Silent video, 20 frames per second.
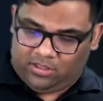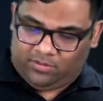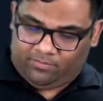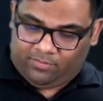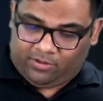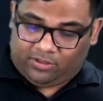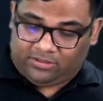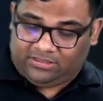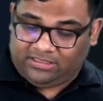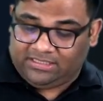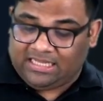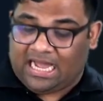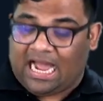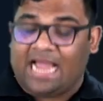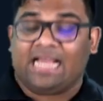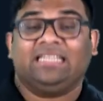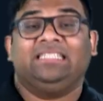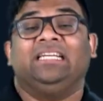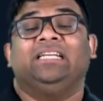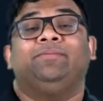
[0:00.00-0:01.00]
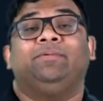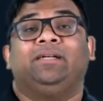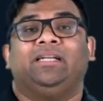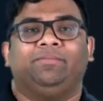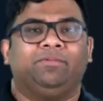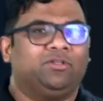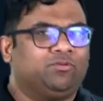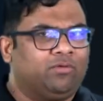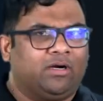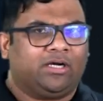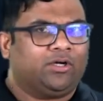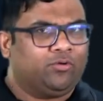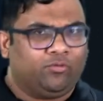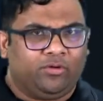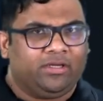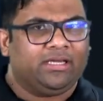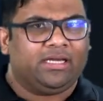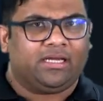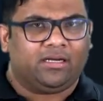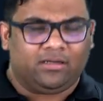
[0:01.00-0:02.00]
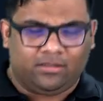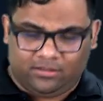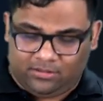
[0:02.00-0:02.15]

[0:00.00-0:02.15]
Because see, the highest derivative is what? 2 here.